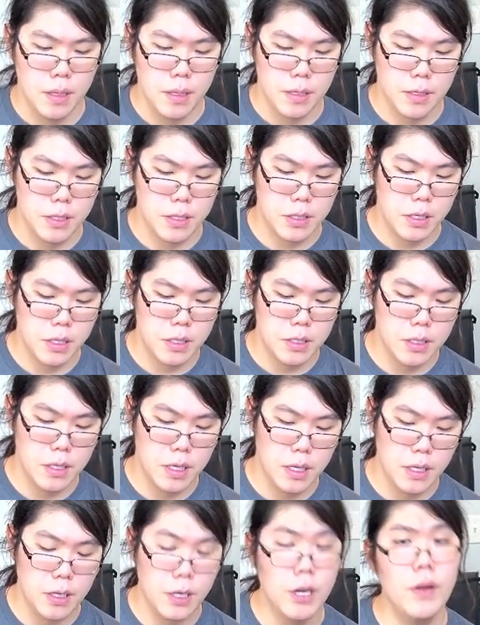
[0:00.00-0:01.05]
Just because,
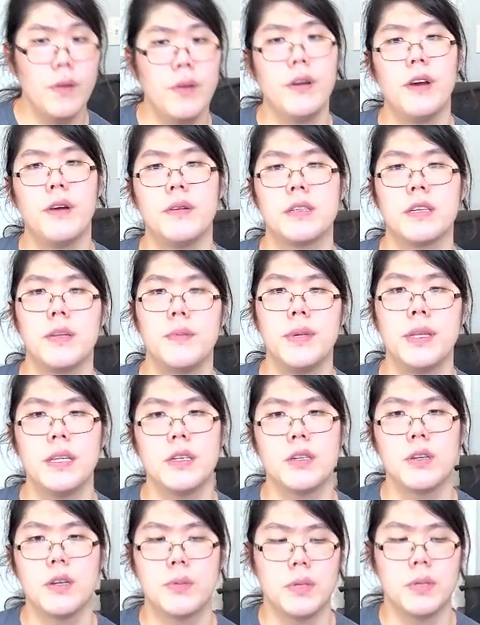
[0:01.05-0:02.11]
no, it's going to be in the
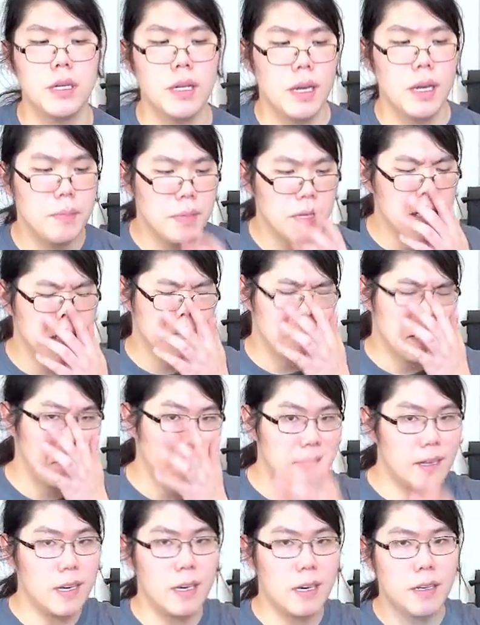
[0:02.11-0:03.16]
description. That's going to
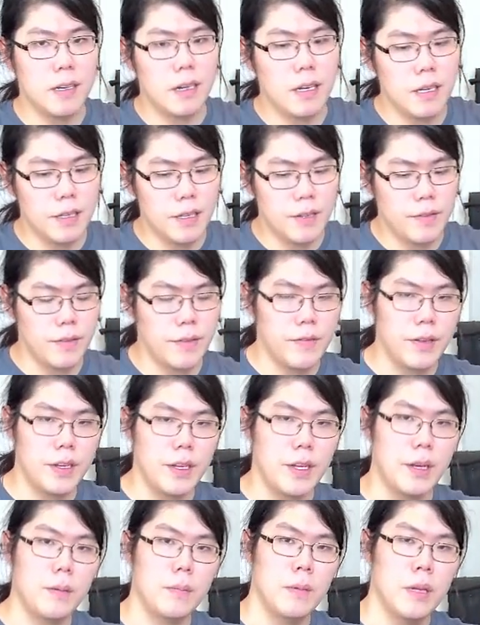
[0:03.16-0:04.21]
be ugly for the video.